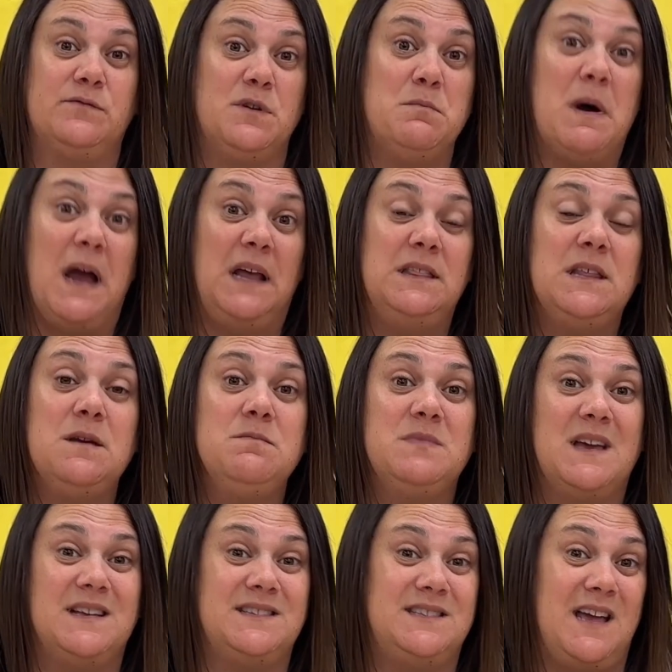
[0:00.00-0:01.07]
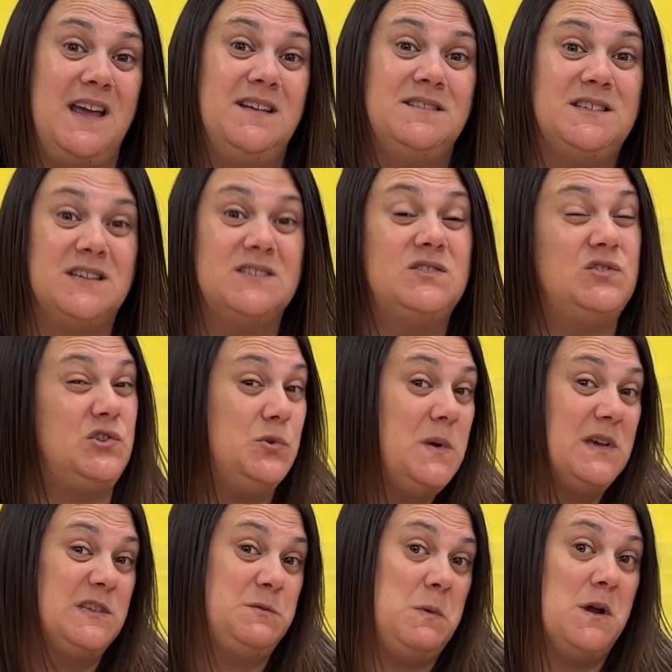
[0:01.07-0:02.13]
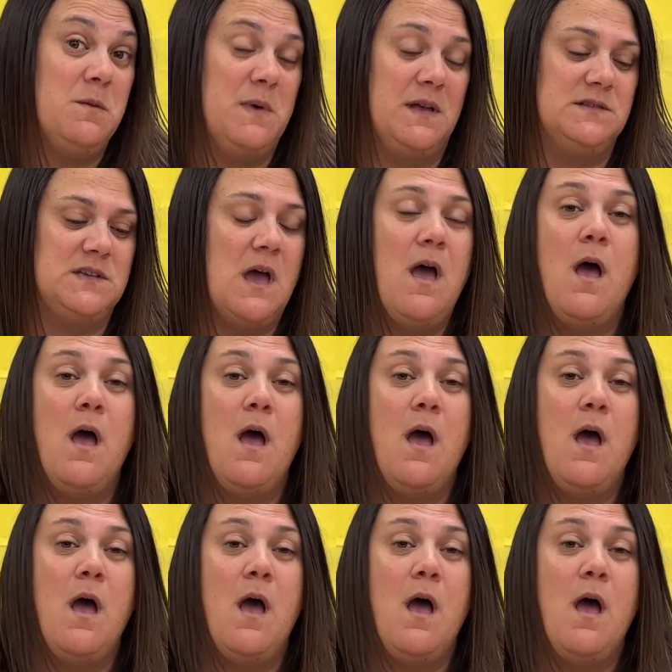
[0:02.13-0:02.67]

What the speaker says: Remind them that scientists do experiments,